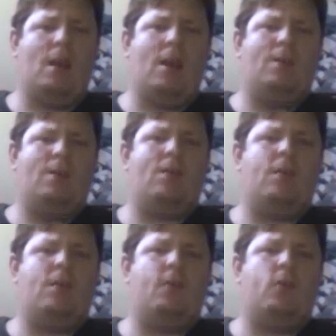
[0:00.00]
This is
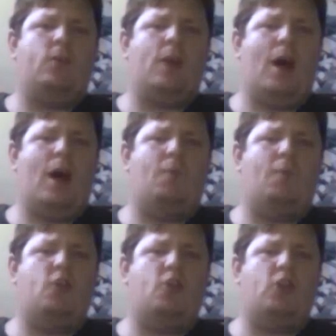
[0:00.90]
the first time
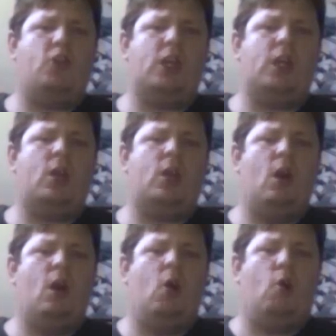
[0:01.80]
where she
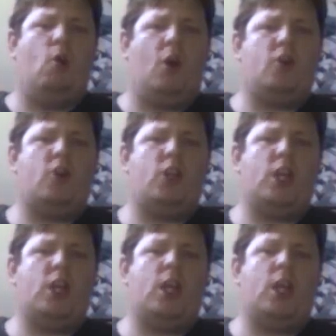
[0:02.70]
rushed
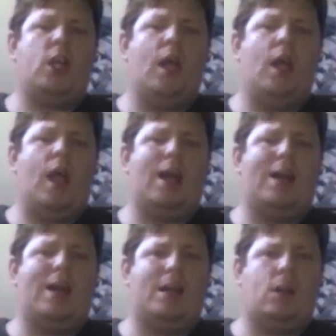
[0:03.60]
in and
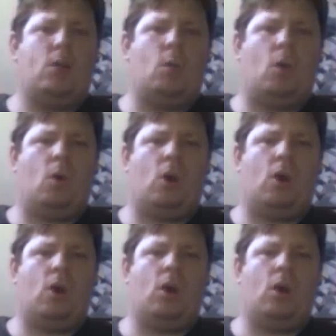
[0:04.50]
it didn't work.
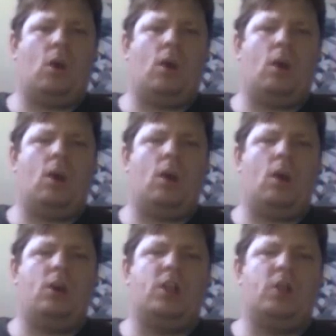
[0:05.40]

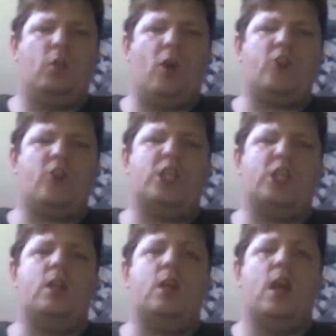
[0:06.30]
She rushed
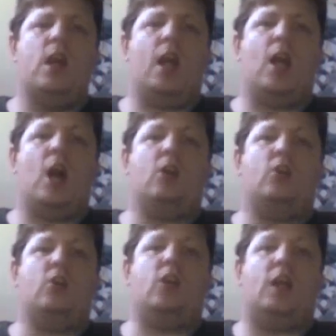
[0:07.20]
in and got
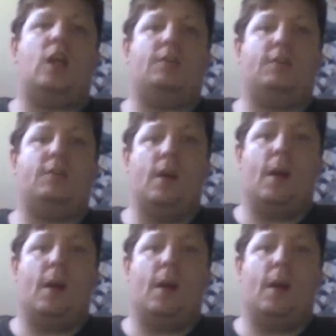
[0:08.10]
herself